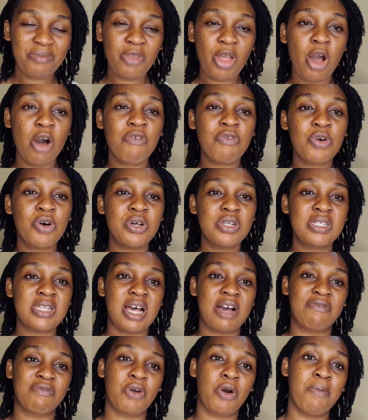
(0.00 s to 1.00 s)
Of course,
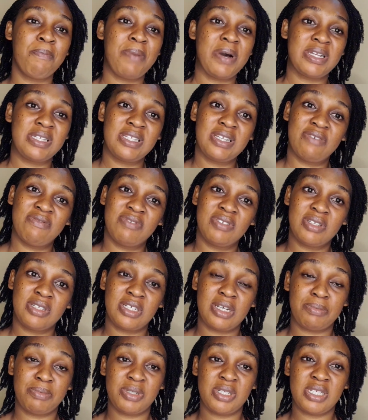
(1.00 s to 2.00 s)
I've gone past
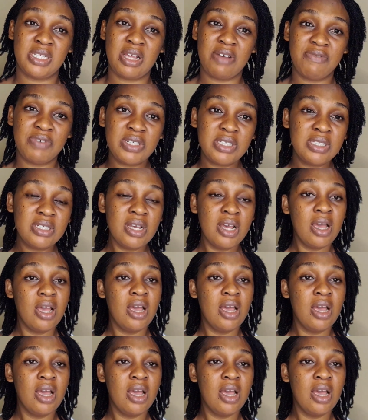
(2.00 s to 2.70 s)
chapter 7.